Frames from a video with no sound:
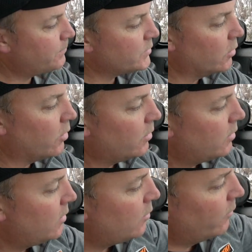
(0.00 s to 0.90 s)
So
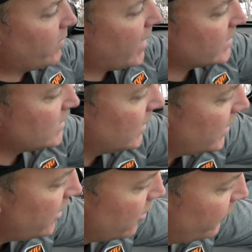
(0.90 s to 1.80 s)
we've got a
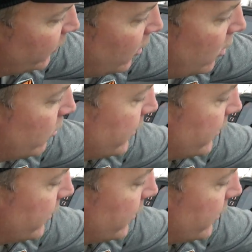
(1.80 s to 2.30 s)
ton of airflow